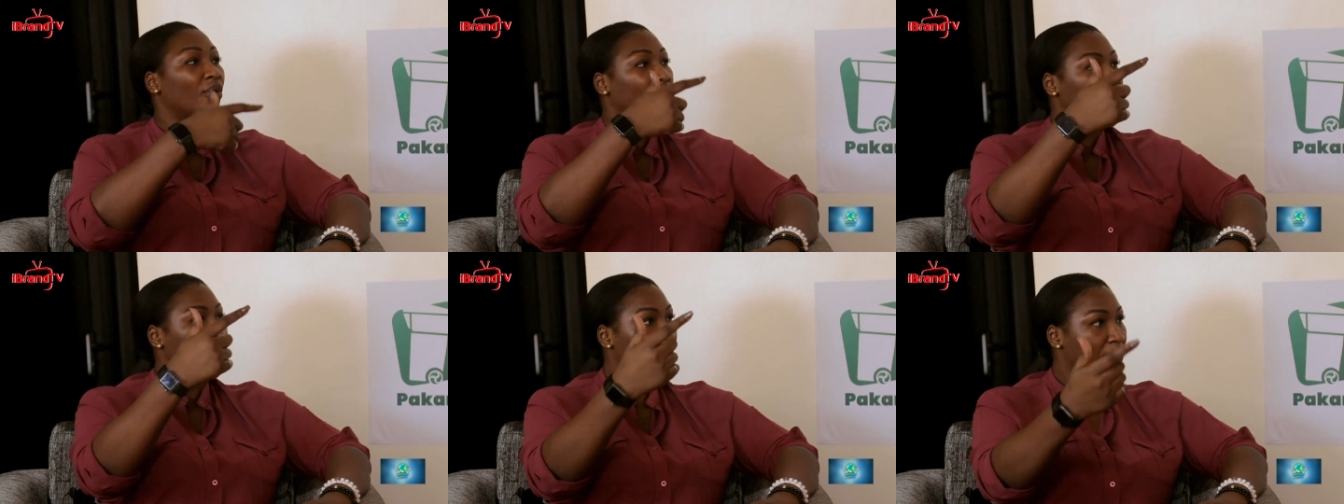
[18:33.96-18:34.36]

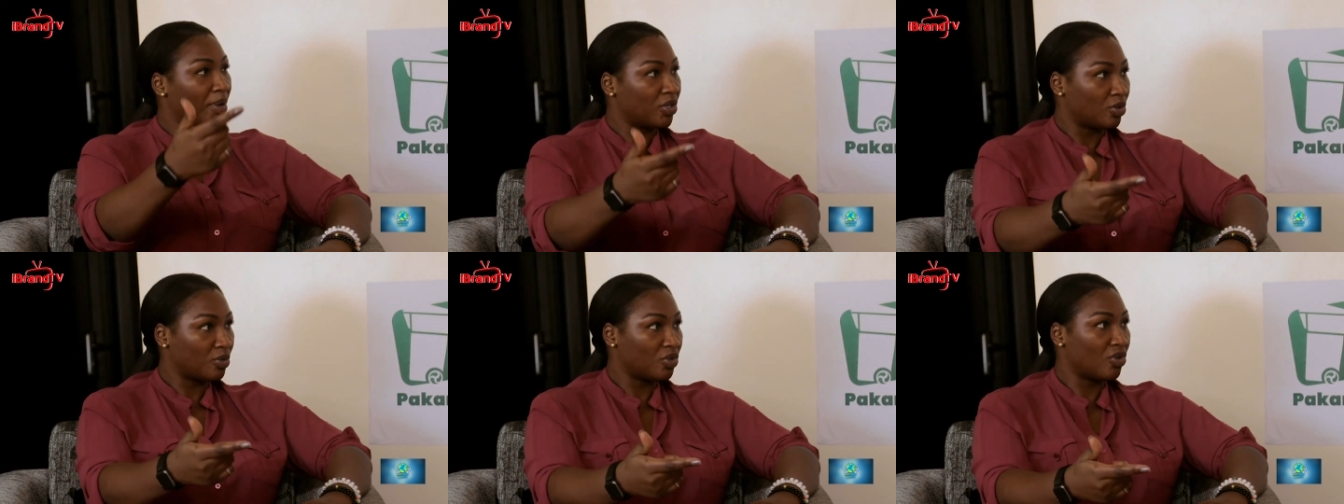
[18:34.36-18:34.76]
of them are
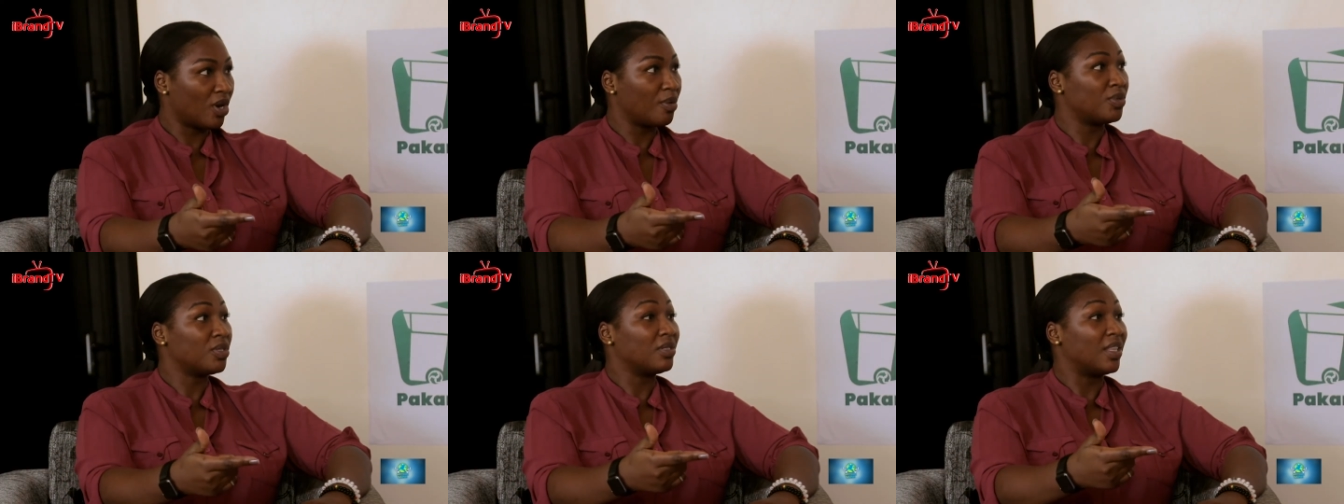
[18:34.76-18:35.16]

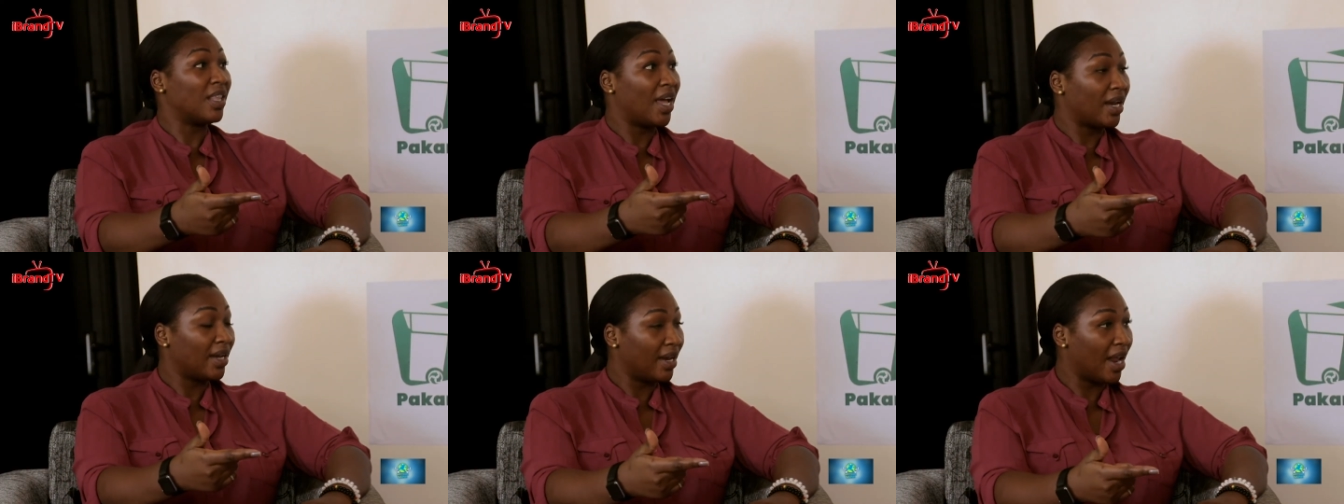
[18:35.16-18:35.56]
subscribed to
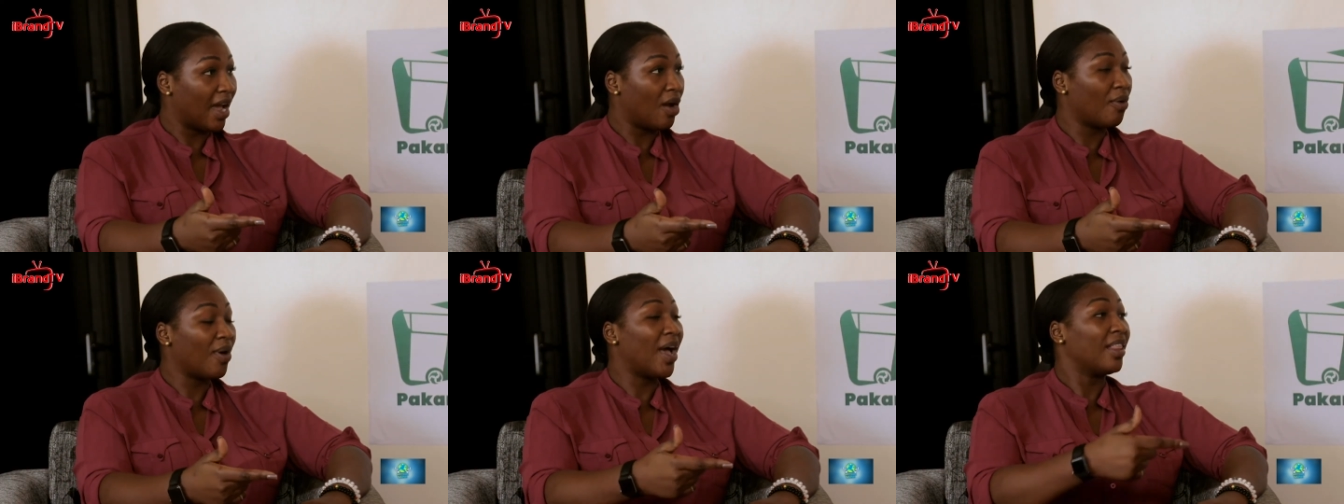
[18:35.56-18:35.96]
that
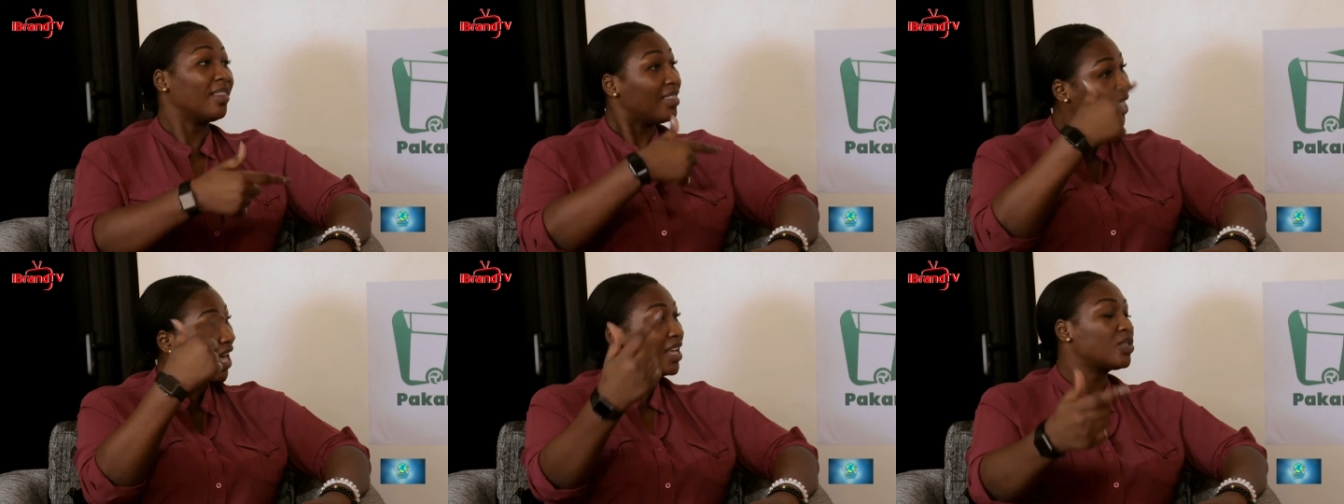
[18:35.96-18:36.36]
now,
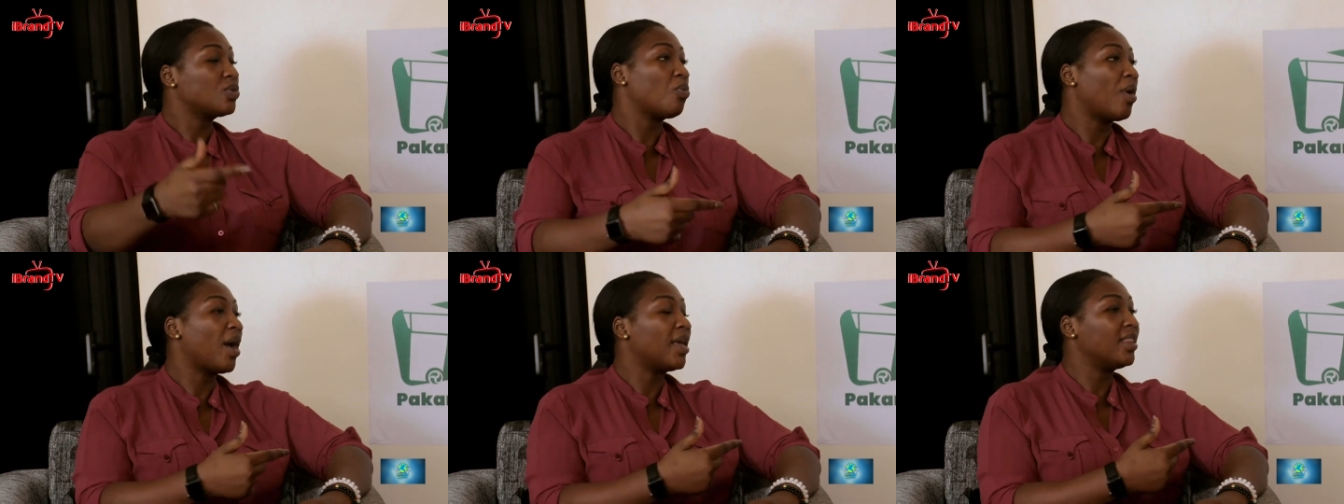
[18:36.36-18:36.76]
and that's
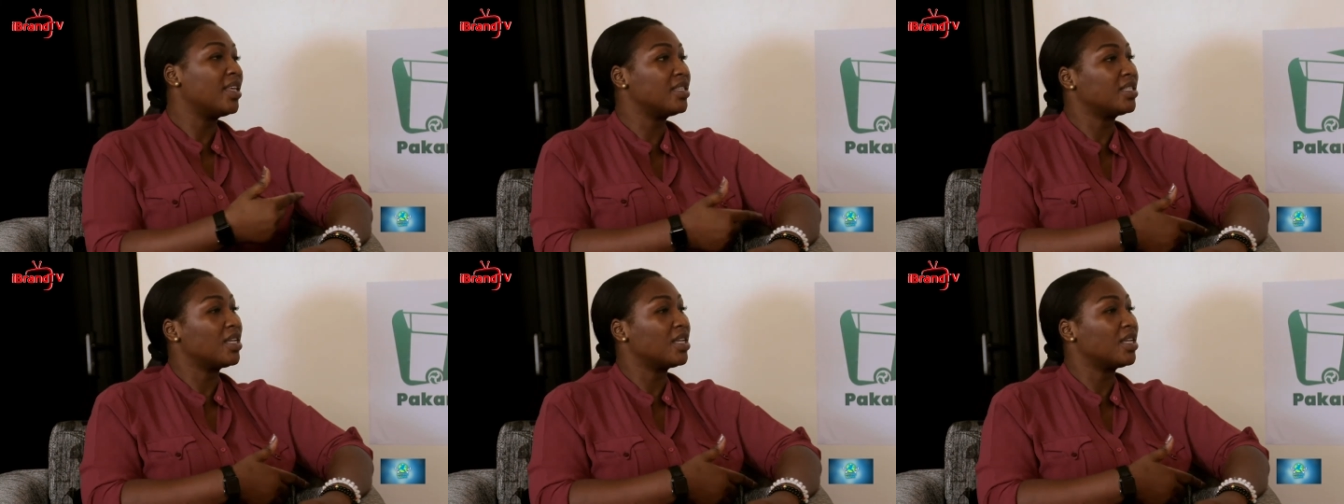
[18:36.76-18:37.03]
why there's a